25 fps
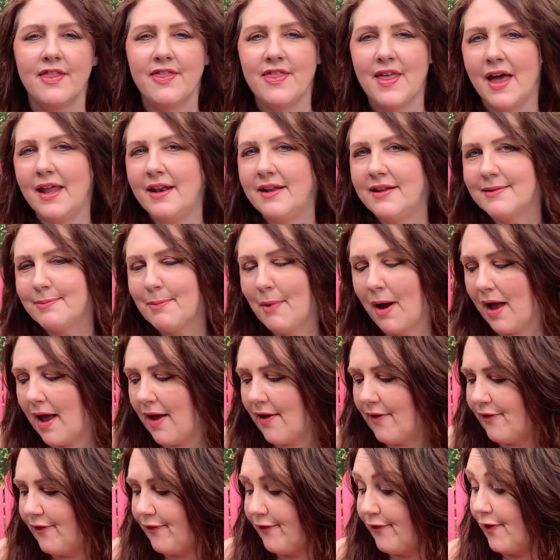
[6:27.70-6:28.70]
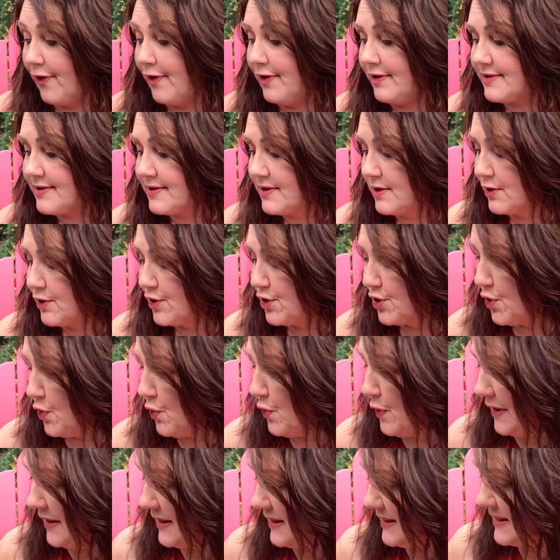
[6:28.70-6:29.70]
that is my first
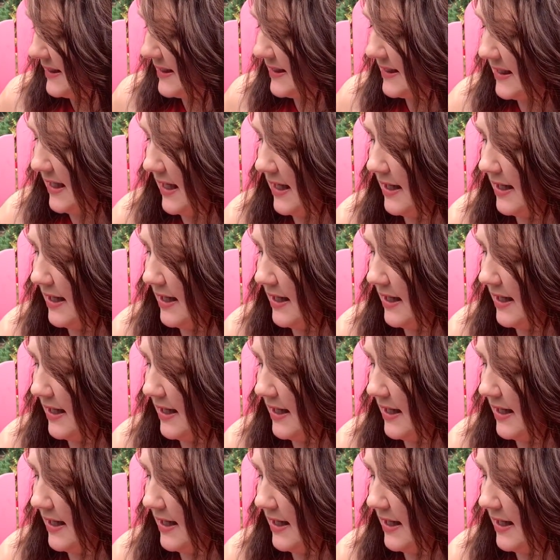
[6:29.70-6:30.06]
choice.